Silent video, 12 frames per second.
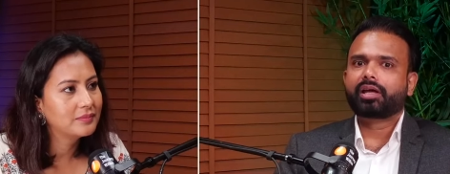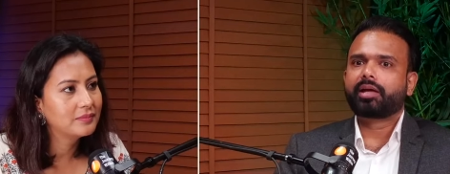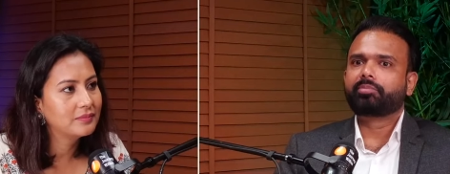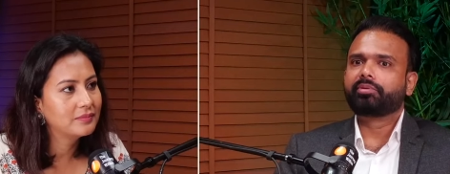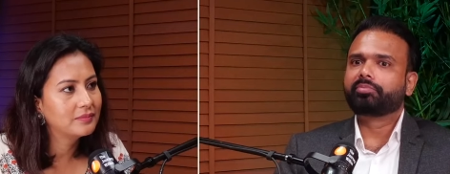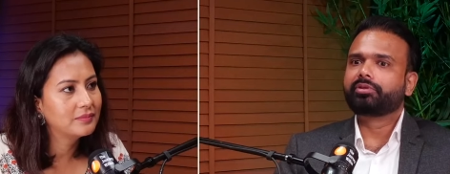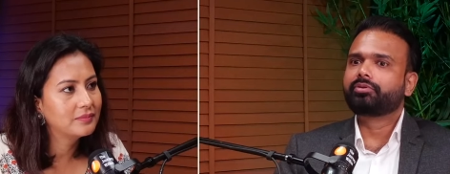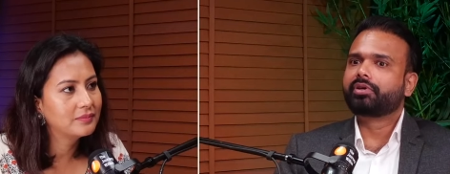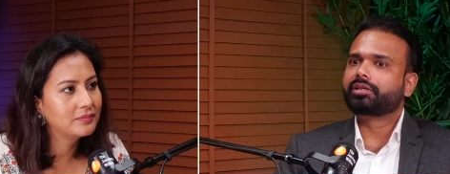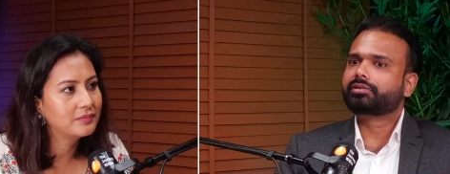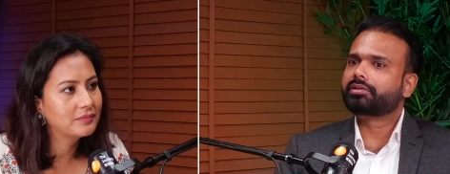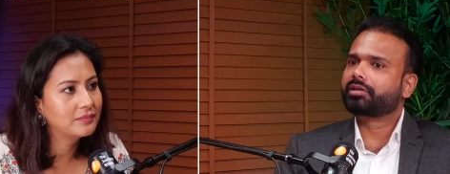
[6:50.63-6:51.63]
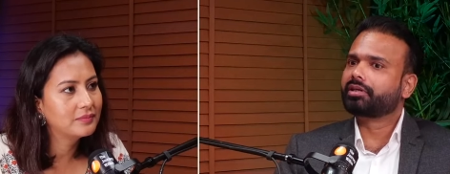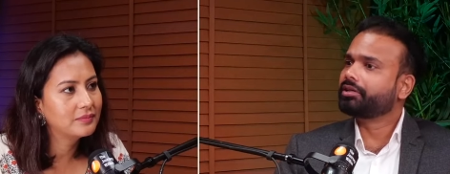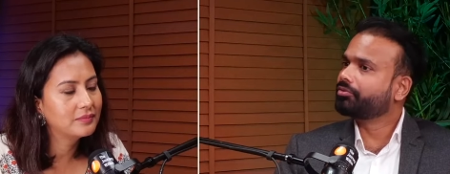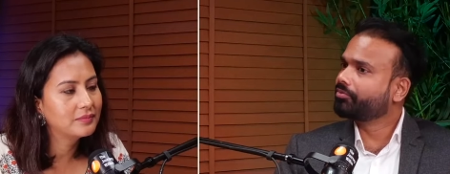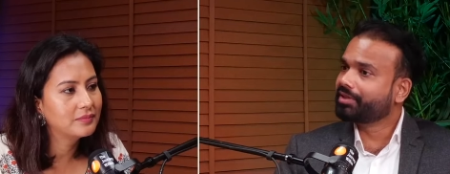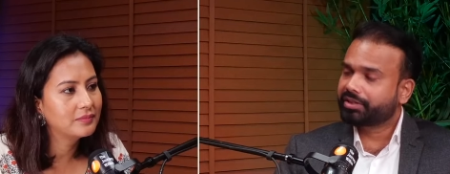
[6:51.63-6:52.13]
Speaker 1: and people who are
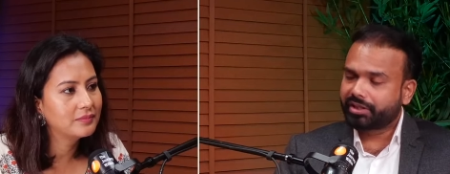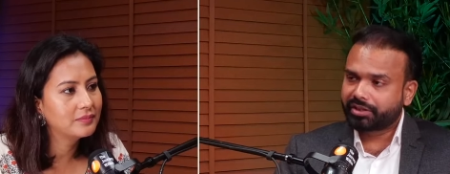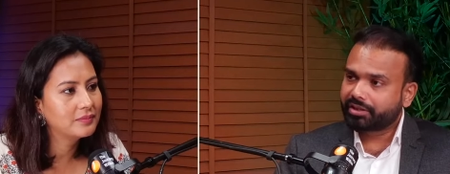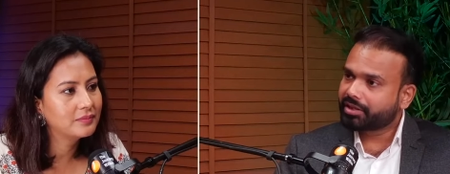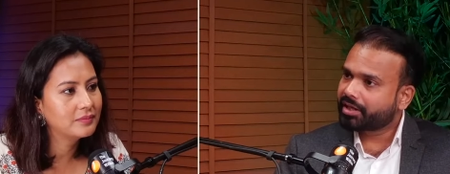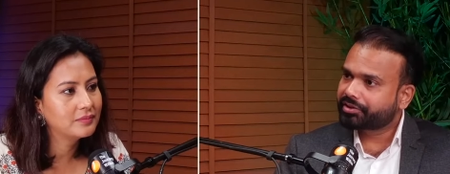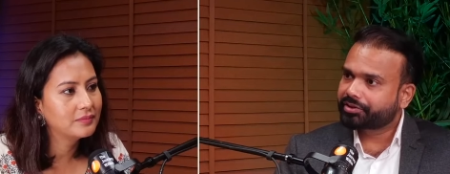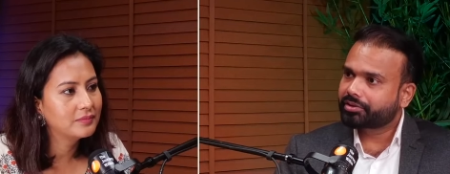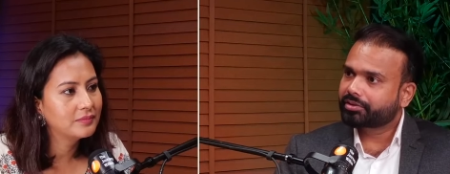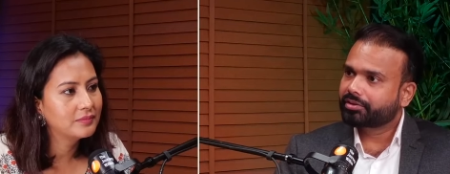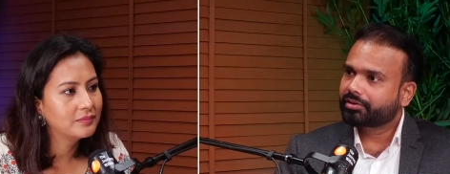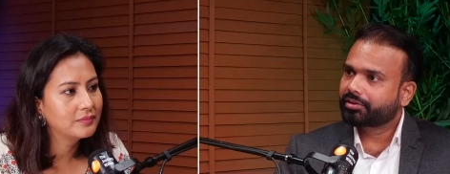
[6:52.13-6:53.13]
struggling to even taking action